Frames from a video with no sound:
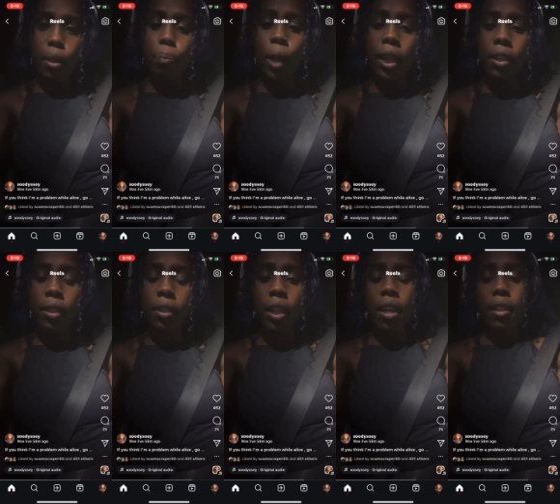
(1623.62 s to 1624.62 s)
the
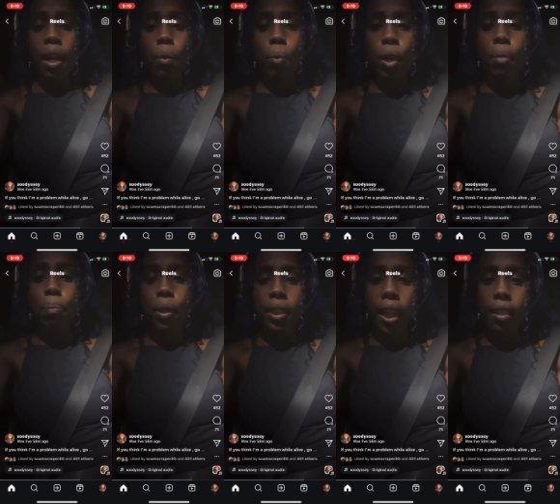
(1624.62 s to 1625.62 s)
predators that weren't
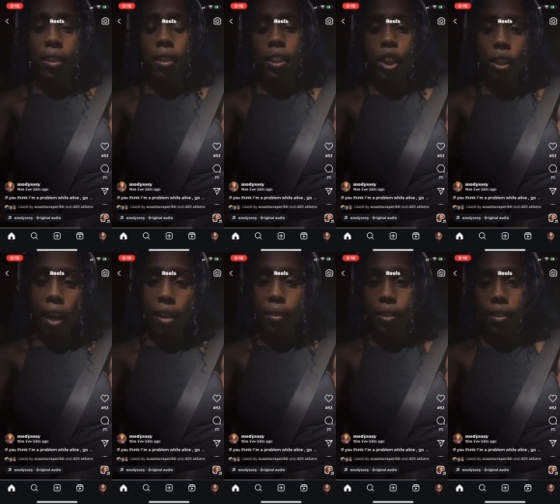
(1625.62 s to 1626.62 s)
protecting a
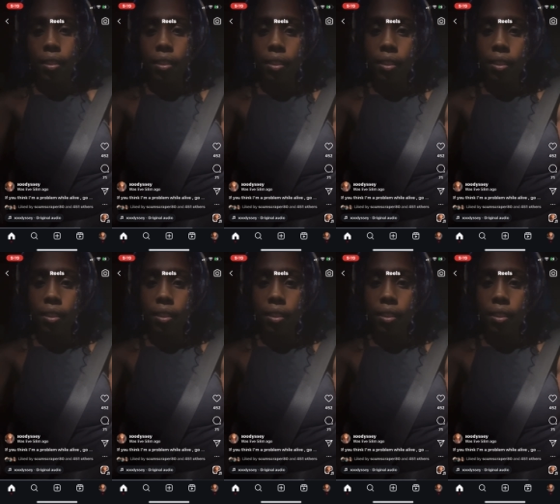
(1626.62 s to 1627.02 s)
child?